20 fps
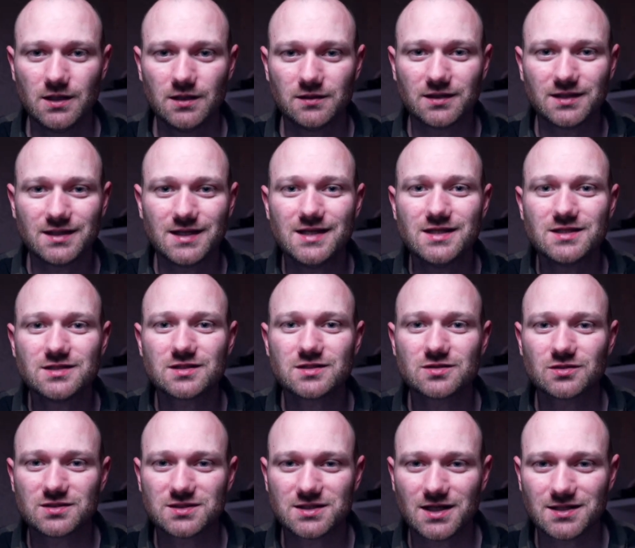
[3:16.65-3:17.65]
The key to
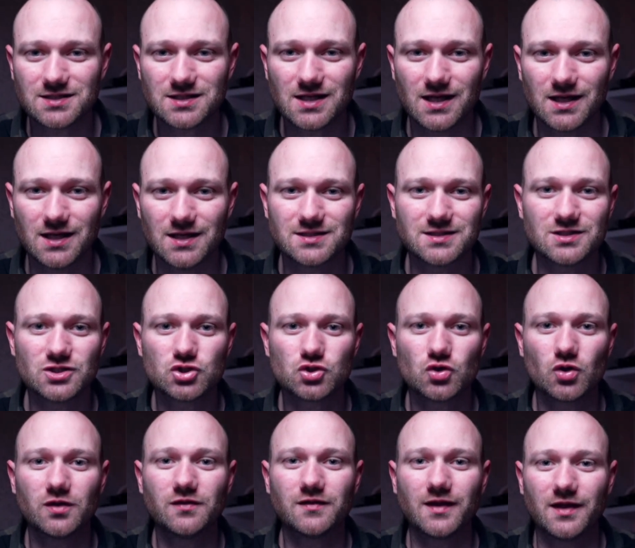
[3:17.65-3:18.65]
success here is
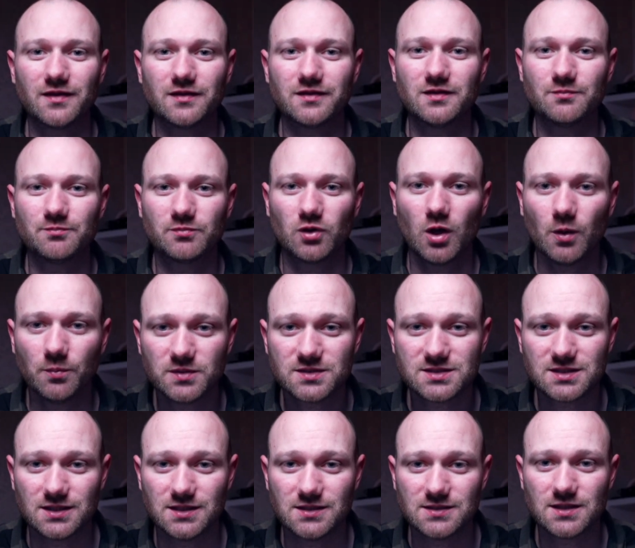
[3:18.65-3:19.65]
ensuring that the
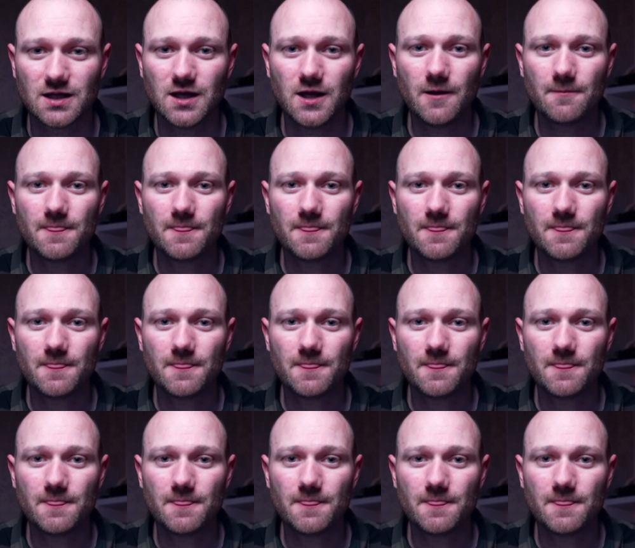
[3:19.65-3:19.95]
properties